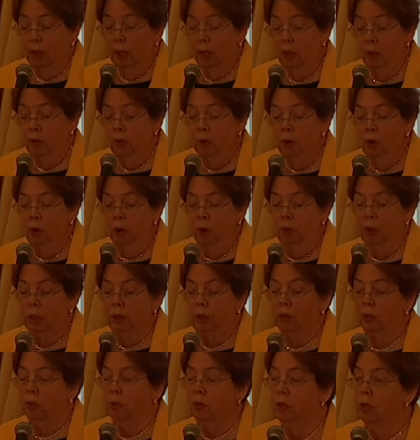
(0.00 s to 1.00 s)
You know
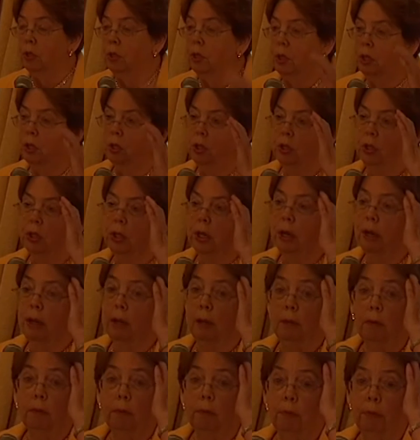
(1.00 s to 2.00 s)
what those decisions
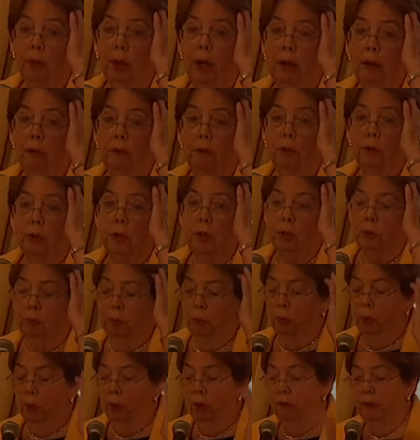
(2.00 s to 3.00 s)
are Brown versus
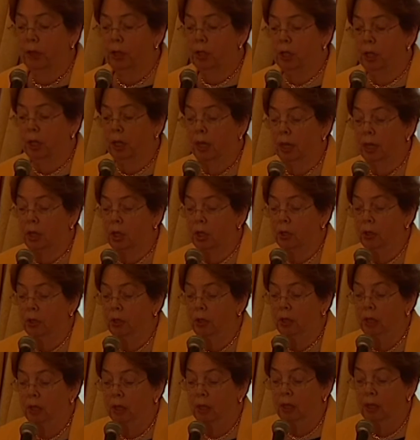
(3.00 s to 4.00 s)
Board of Education
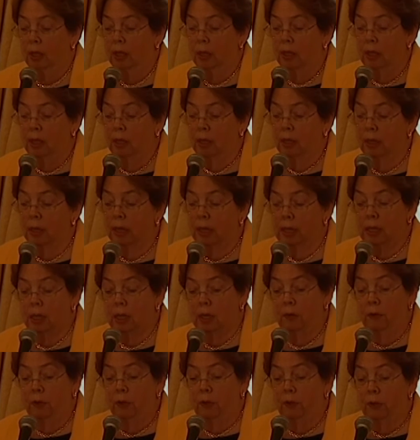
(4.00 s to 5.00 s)
in
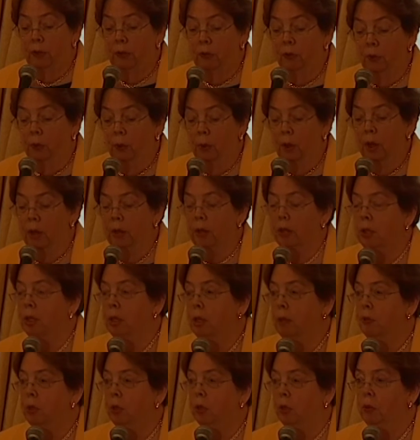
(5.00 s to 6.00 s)
1954, and the
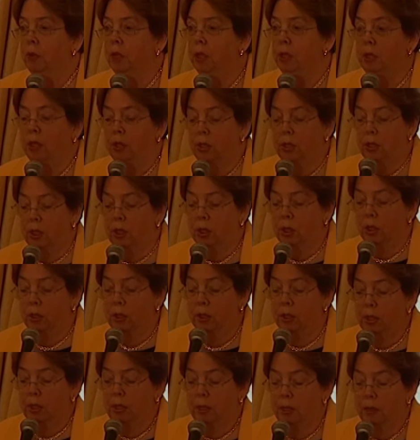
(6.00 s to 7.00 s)
subsequent
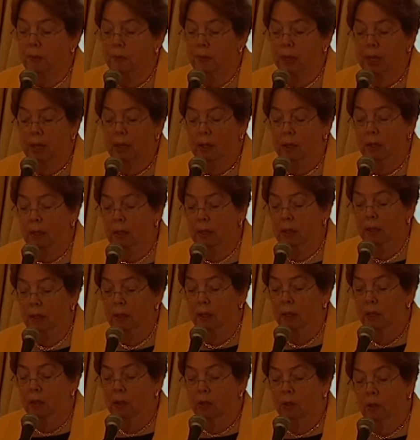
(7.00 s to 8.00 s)
decisions dismantling
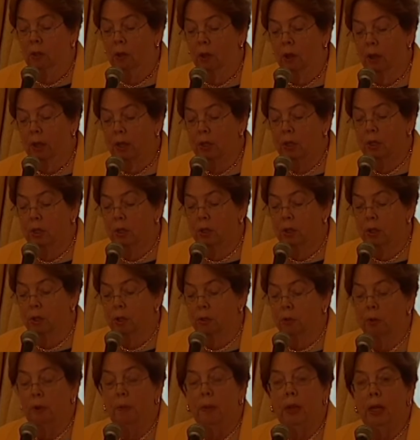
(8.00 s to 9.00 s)
laws that
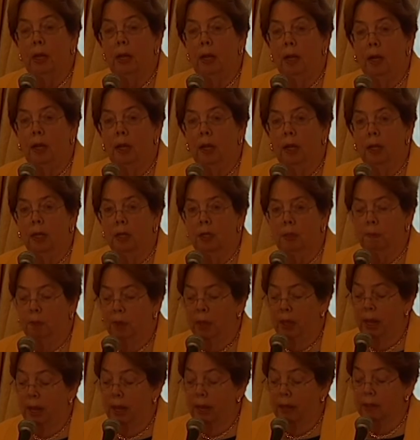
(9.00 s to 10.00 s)
discriminated against
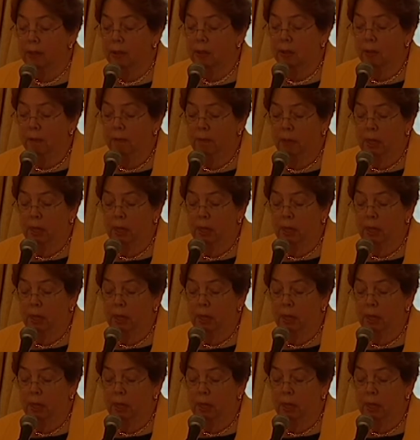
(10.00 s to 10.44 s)
blacks in